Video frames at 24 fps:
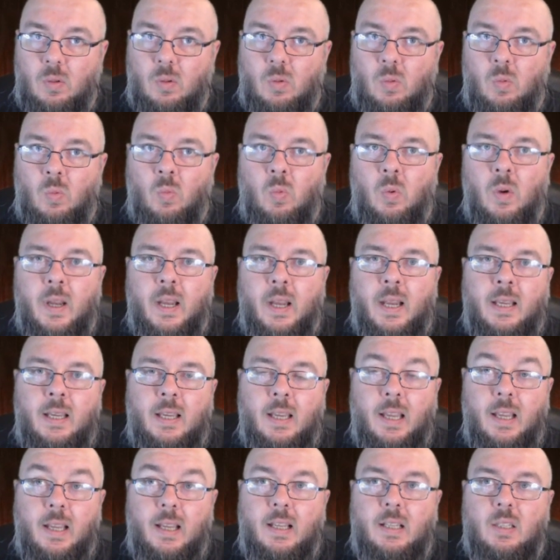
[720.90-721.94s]
where
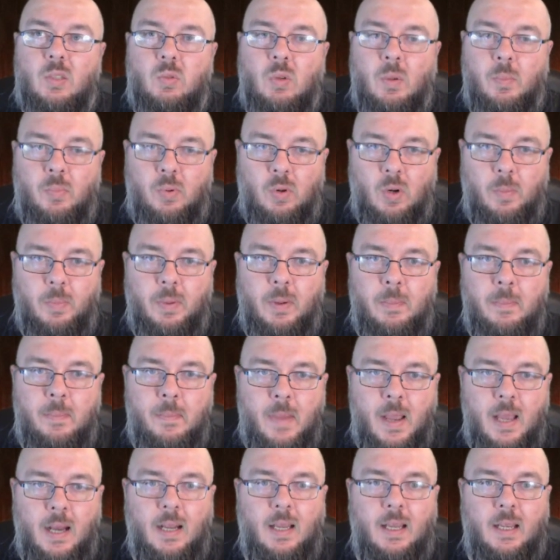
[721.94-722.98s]
getting into a proper
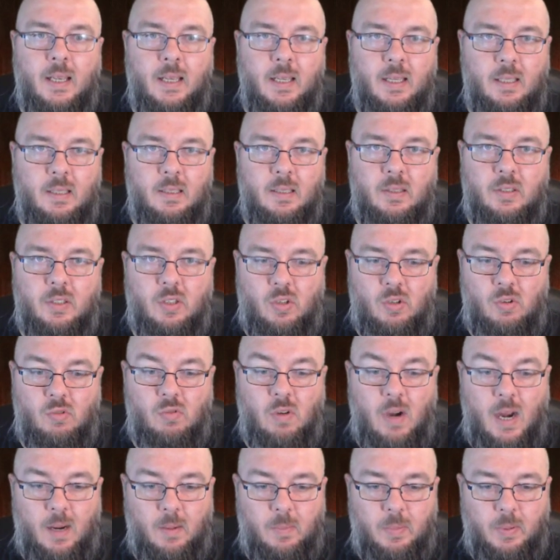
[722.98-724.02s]
melee
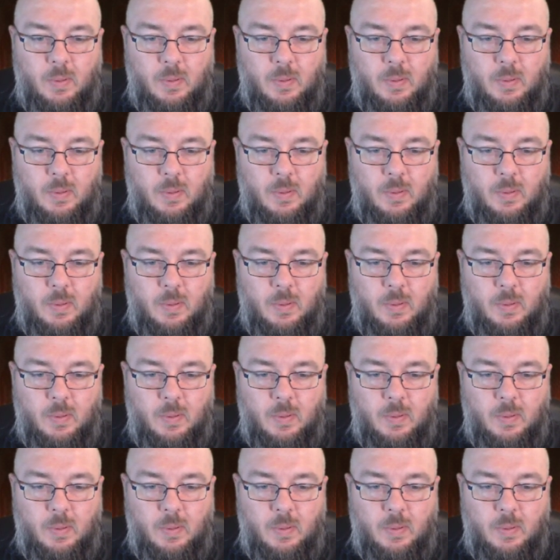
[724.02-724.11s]
scrap